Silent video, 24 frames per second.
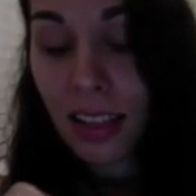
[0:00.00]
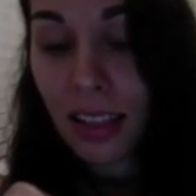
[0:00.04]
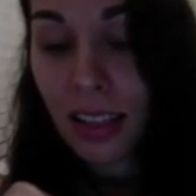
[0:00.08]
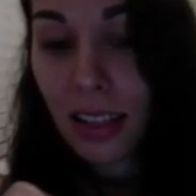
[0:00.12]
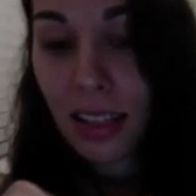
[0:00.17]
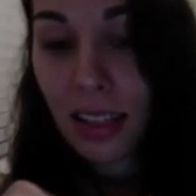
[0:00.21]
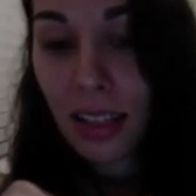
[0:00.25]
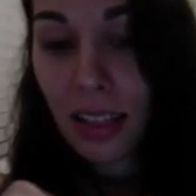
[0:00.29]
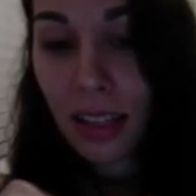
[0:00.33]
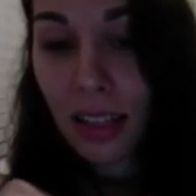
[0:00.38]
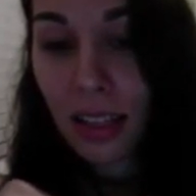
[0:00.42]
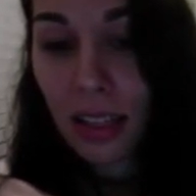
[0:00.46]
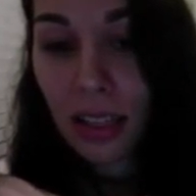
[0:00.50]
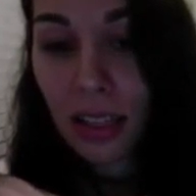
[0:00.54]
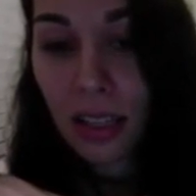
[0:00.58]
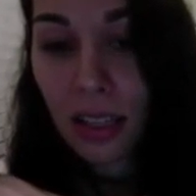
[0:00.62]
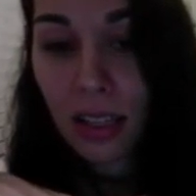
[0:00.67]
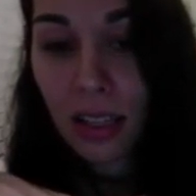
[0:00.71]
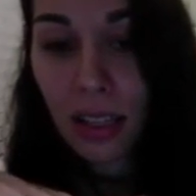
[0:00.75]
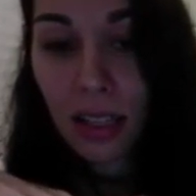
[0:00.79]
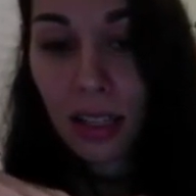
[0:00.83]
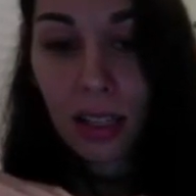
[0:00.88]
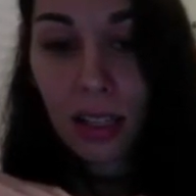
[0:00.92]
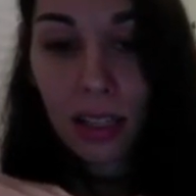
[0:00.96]

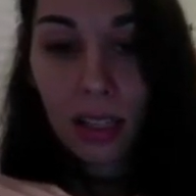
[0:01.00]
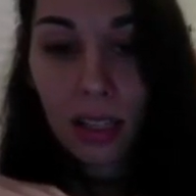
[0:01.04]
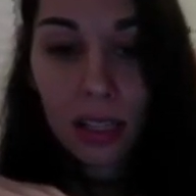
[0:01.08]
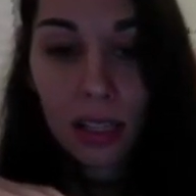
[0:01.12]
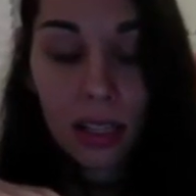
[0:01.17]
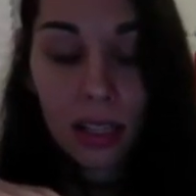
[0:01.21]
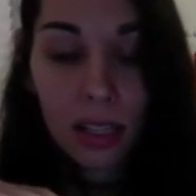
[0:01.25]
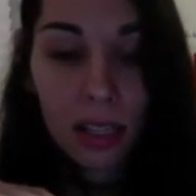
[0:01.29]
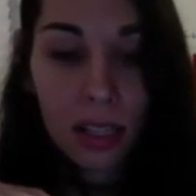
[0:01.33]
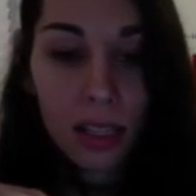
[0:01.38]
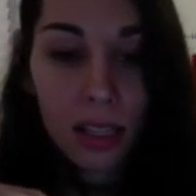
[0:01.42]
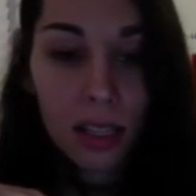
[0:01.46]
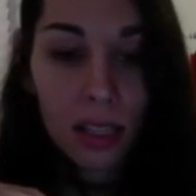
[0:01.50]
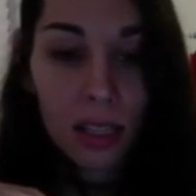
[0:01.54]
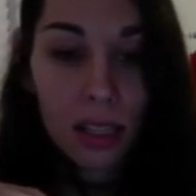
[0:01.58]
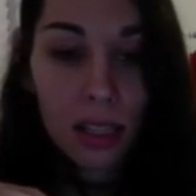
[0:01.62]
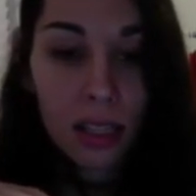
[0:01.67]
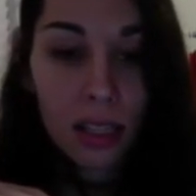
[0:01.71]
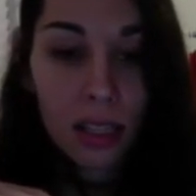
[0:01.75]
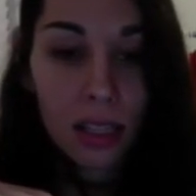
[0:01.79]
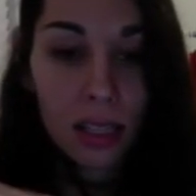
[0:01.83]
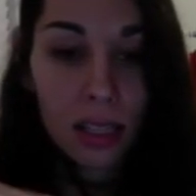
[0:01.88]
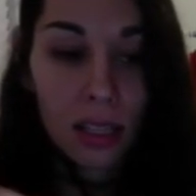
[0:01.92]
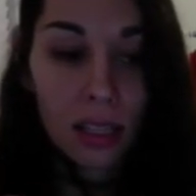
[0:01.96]

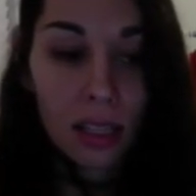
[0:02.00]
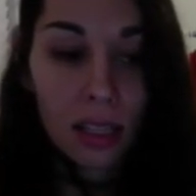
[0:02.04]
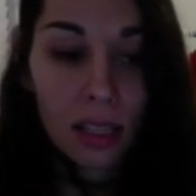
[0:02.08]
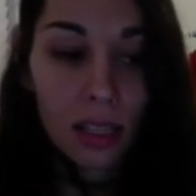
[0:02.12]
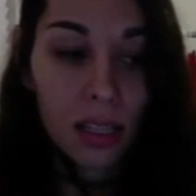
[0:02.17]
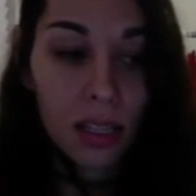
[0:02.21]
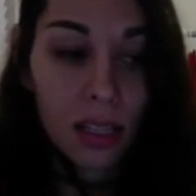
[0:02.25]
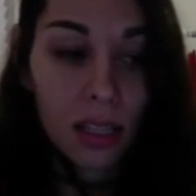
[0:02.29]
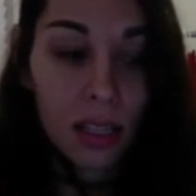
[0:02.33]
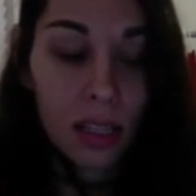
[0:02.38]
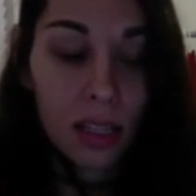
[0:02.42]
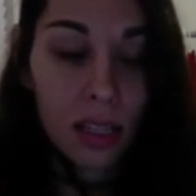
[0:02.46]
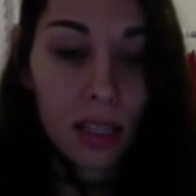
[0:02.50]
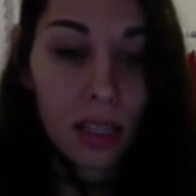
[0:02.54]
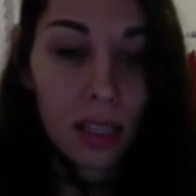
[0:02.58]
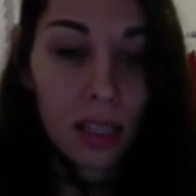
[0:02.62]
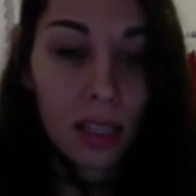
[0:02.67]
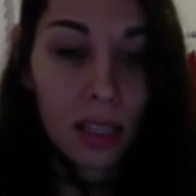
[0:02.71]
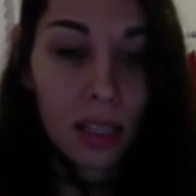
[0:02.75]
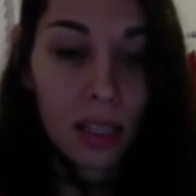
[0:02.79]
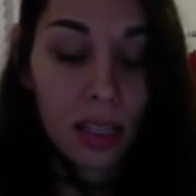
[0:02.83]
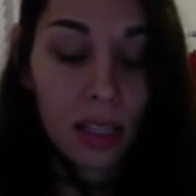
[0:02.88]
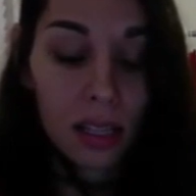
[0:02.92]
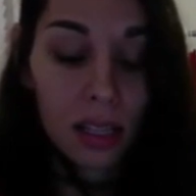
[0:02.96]

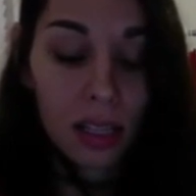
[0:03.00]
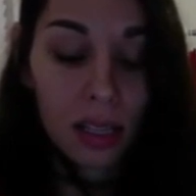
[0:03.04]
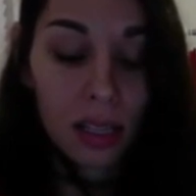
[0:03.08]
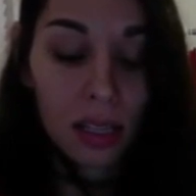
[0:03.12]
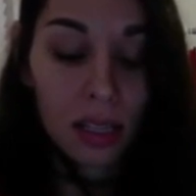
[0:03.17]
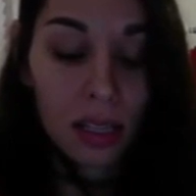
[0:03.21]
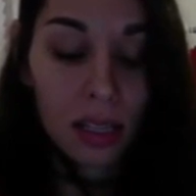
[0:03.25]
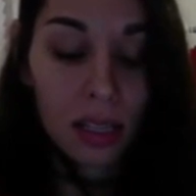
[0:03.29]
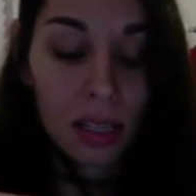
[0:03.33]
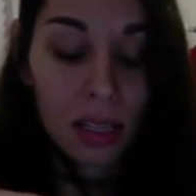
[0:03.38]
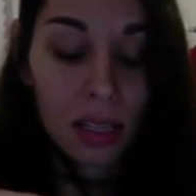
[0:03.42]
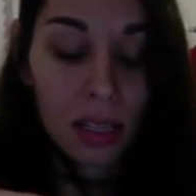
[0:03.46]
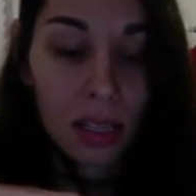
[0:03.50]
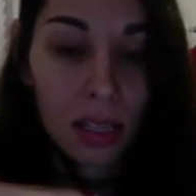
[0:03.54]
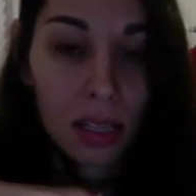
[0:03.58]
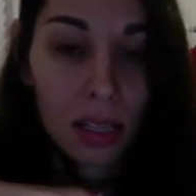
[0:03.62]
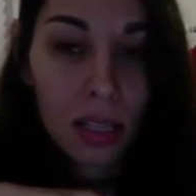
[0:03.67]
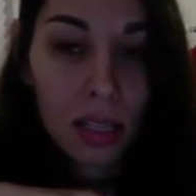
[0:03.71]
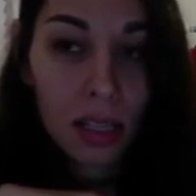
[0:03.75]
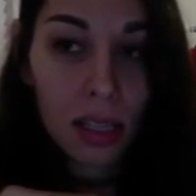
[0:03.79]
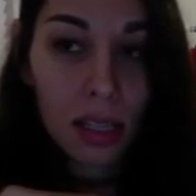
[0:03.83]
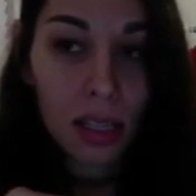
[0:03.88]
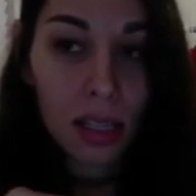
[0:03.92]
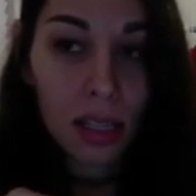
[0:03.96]

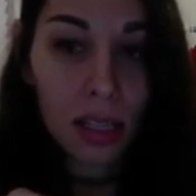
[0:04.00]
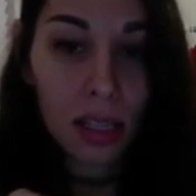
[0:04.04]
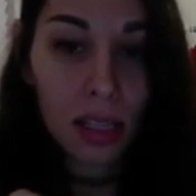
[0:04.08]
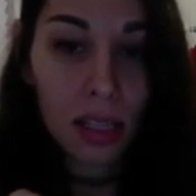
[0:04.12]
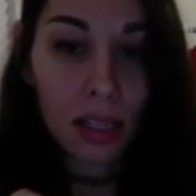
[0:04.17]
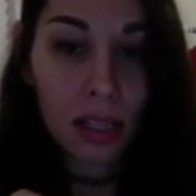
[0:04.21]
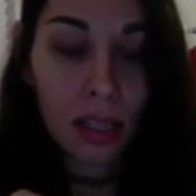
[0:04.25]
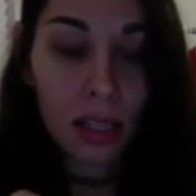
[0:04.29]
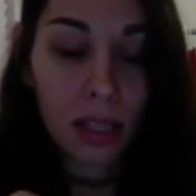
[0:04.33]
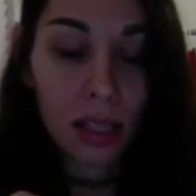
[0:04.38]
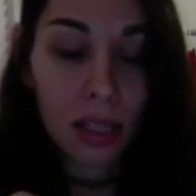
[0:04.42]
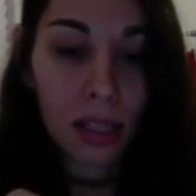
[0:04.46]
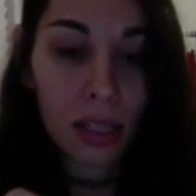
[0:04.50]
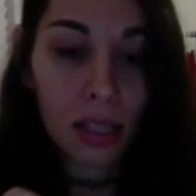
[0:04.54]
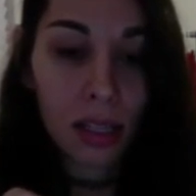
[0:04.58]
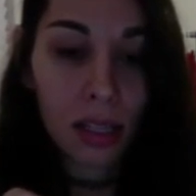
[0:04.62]
No words are spoken by the person on screen.